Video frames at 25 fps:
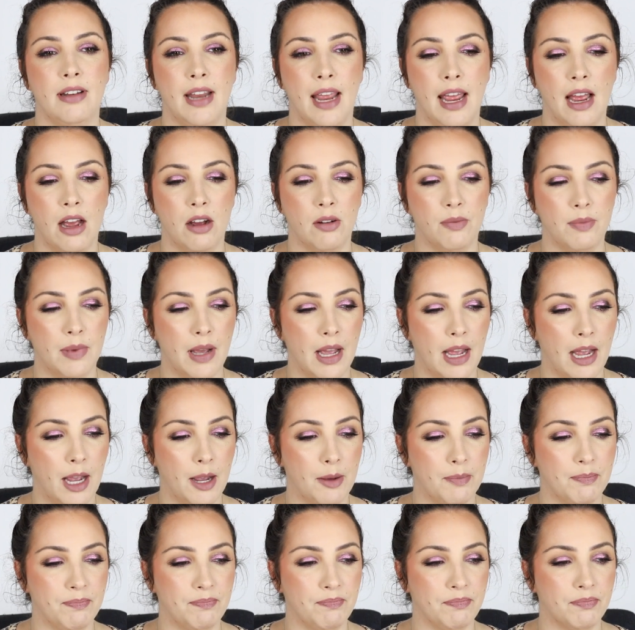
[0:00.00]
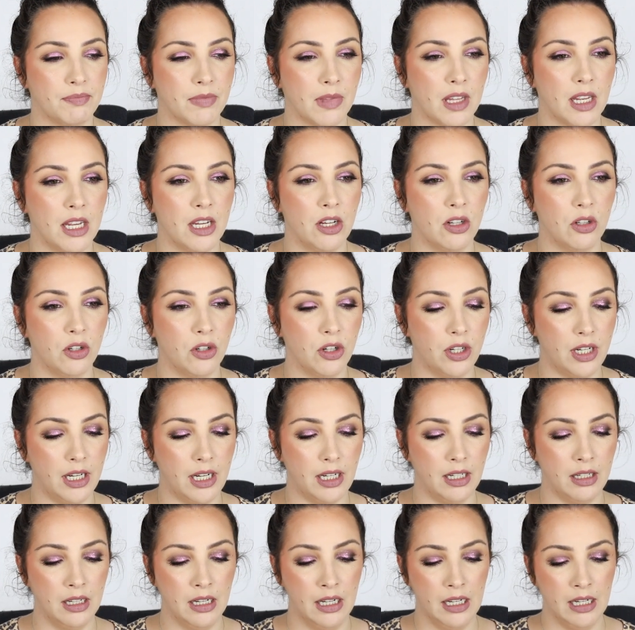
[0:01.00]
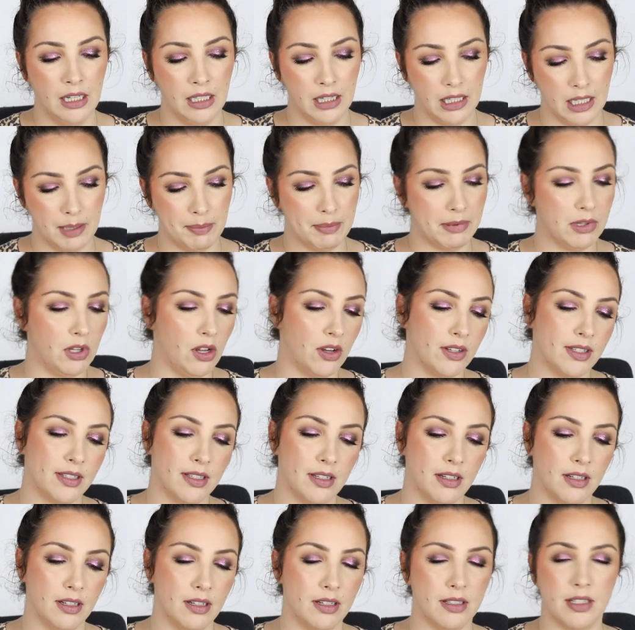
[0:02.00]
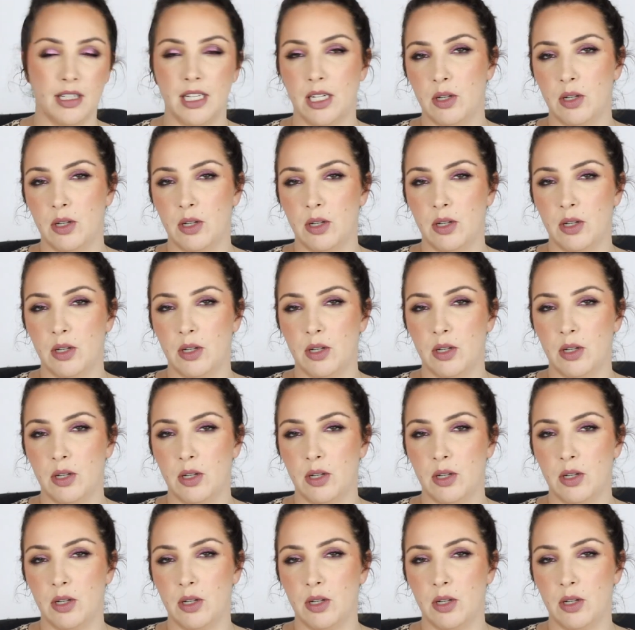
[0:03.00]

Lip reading: Now, including lip glosses,